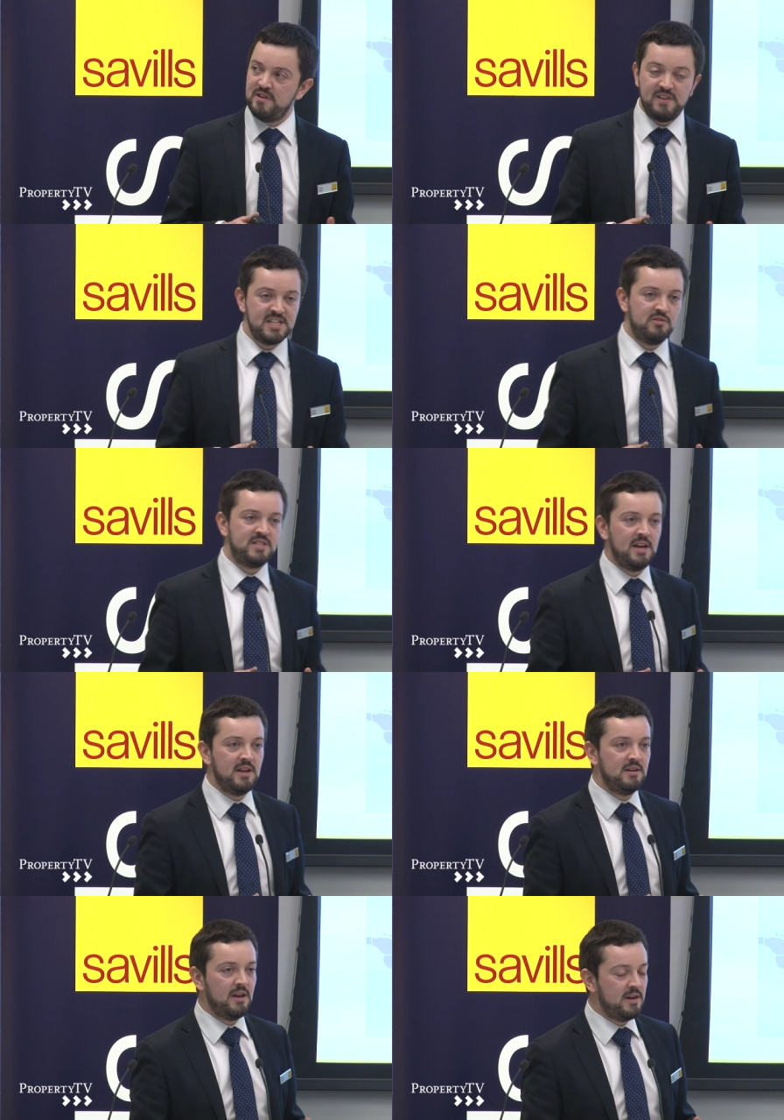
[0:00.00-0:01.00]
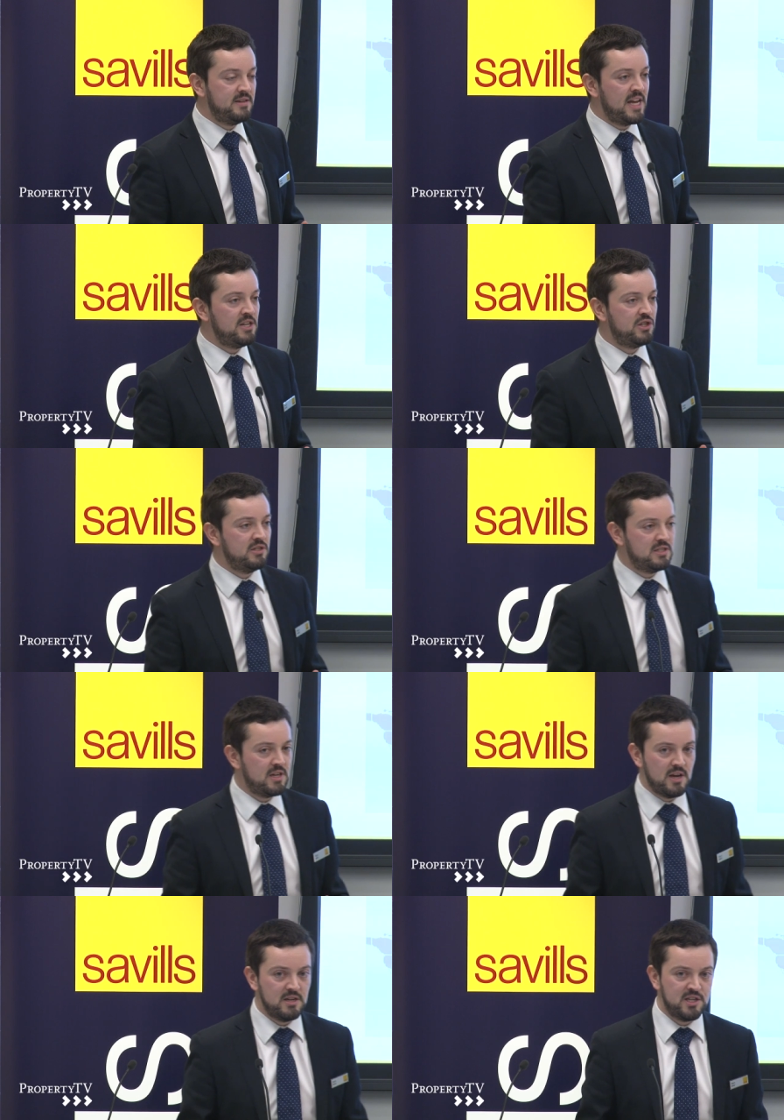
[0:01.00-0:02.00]
Investor Intentions
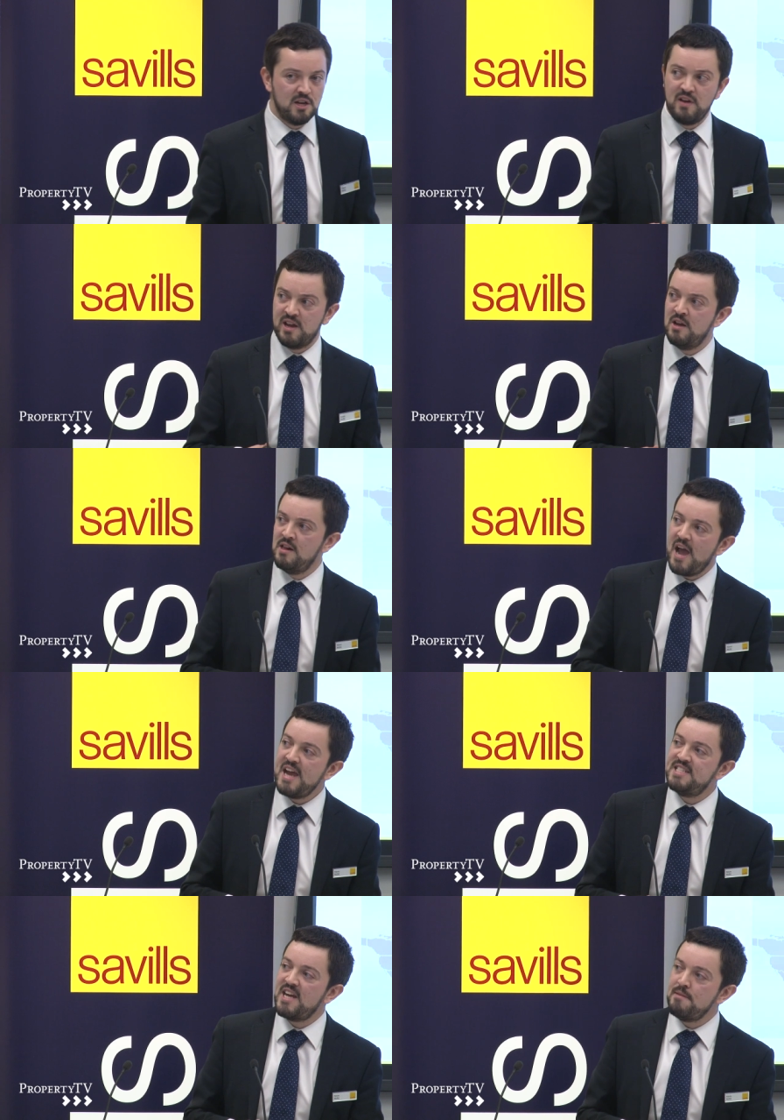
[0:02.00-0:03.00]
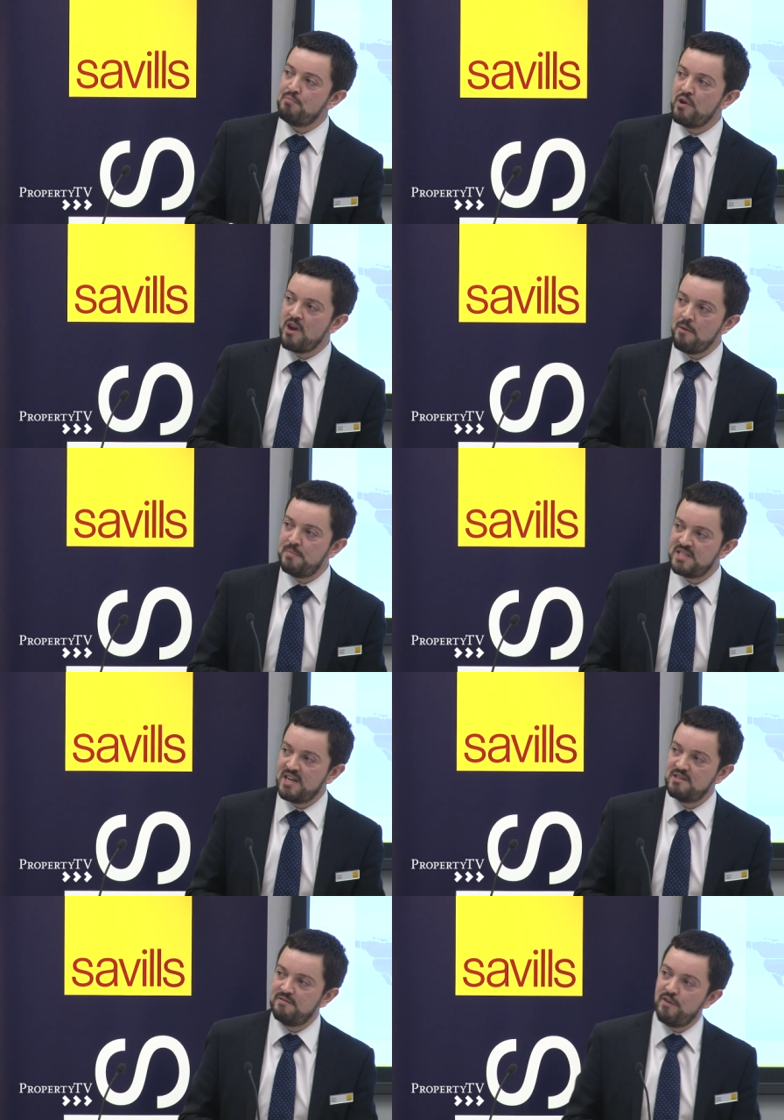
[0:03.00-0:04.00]
survey.
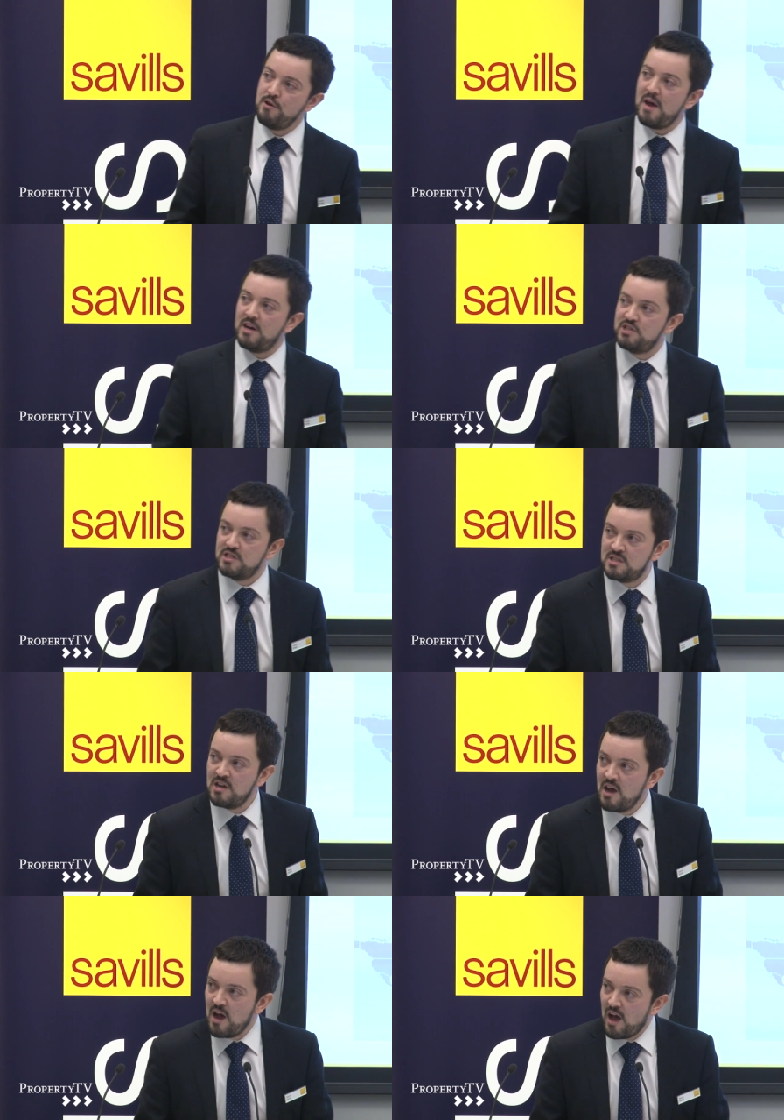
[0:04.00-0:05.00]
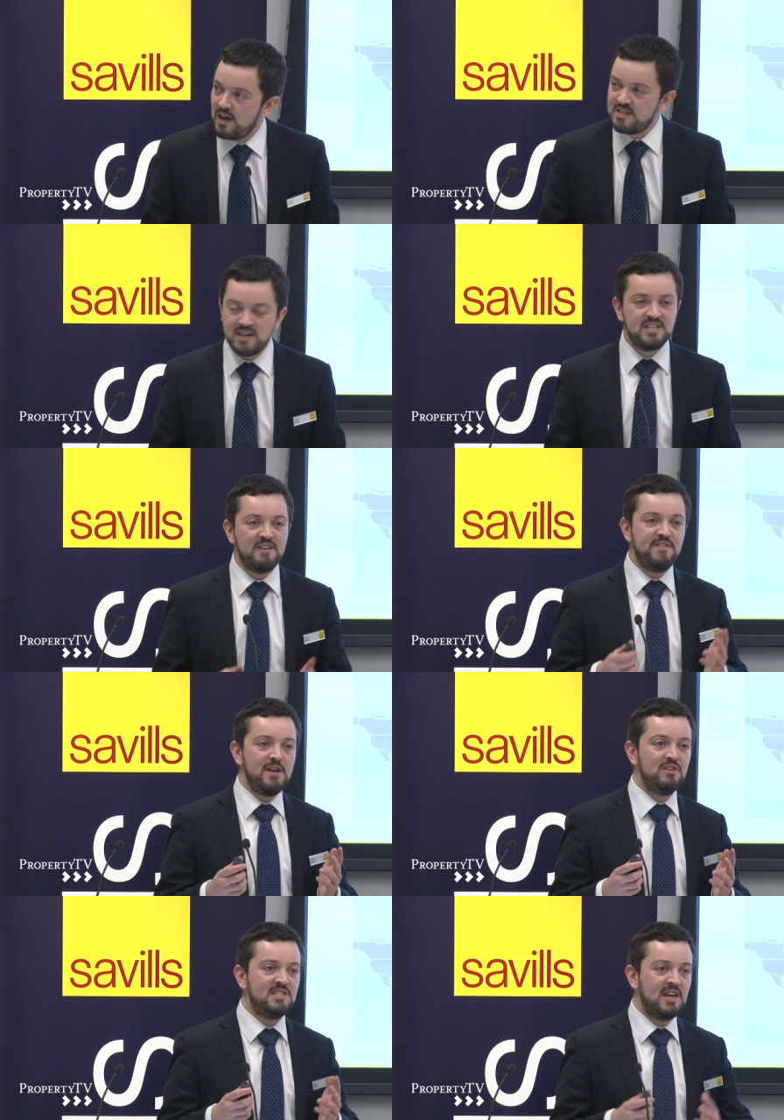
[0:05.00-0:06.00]
88.9% of fund managers said it's their
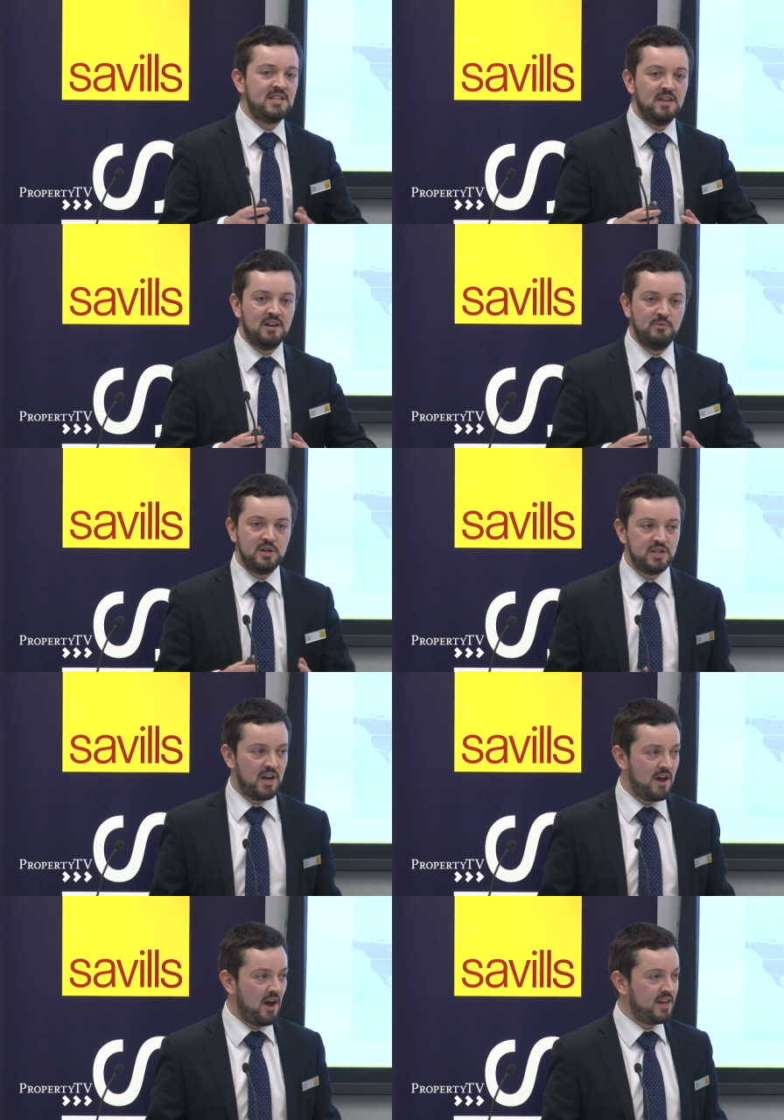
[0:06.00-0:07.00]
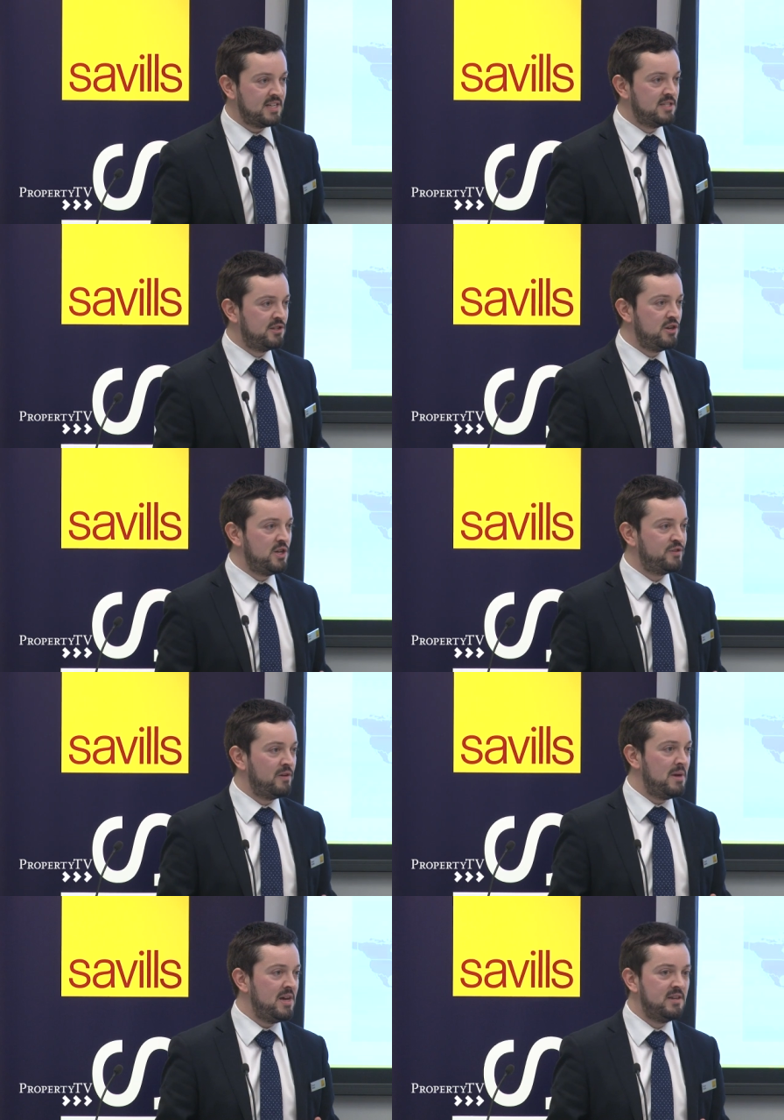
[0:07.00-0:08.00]
favourite sector, which I guess is good news
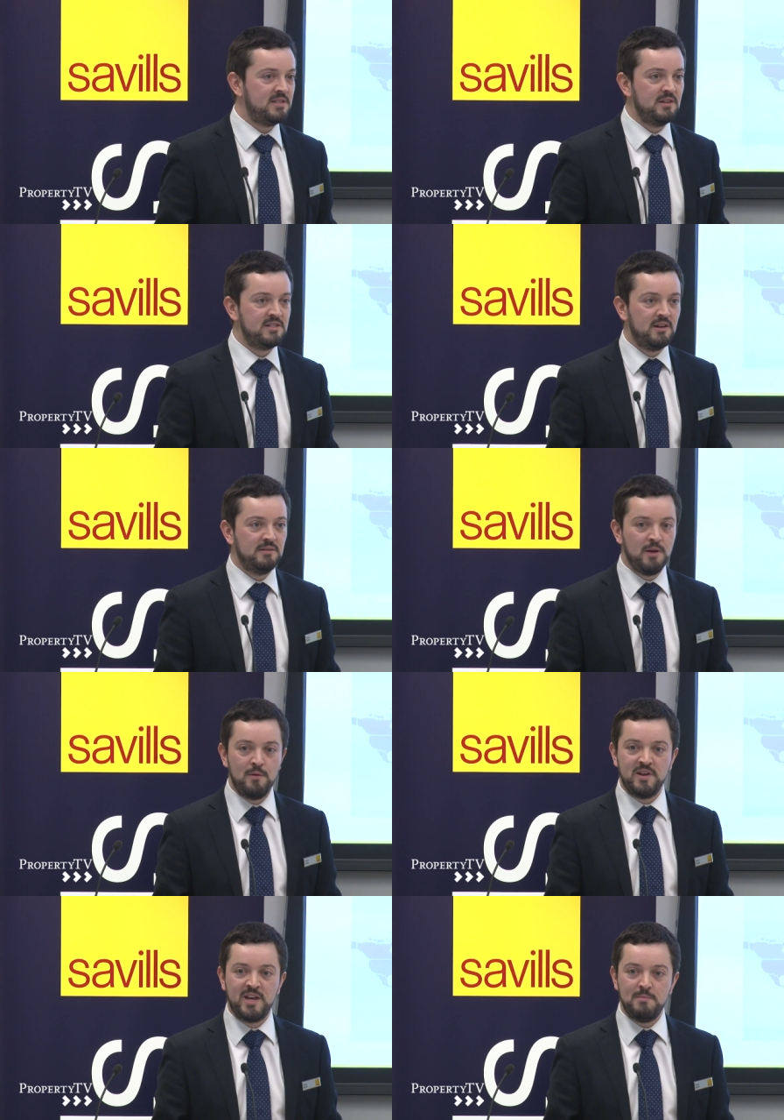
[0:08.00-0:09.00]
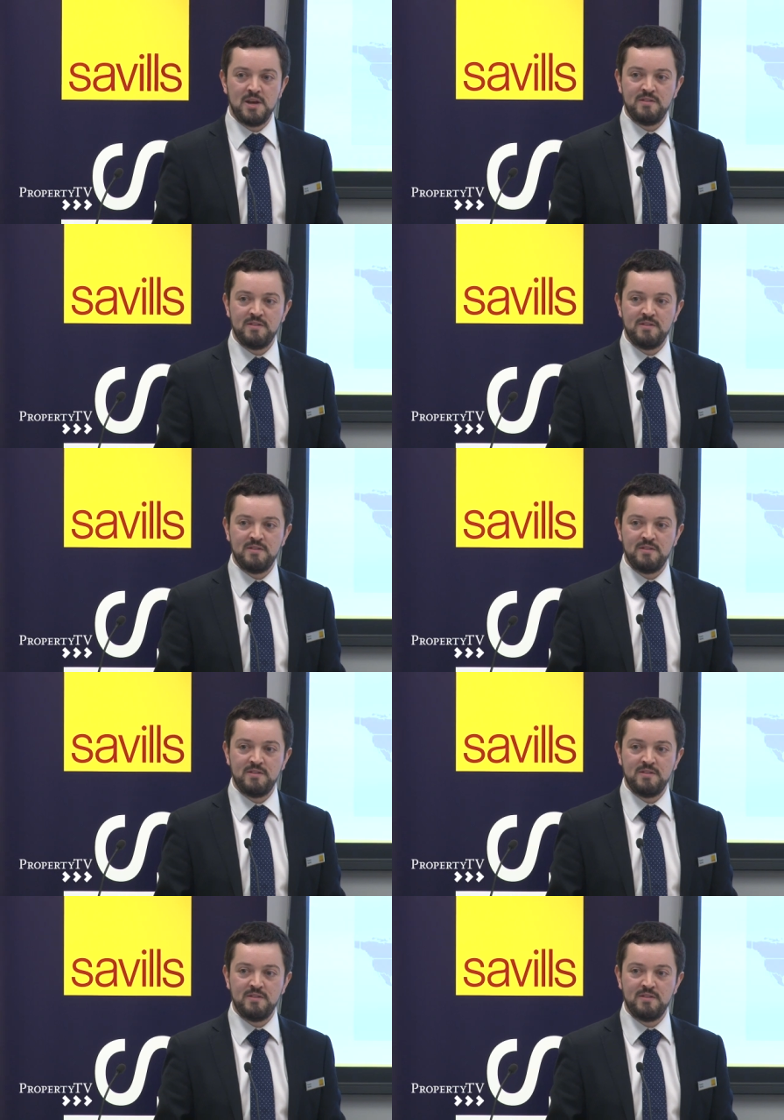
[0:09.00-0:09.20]
for me because it's going to hopefully keep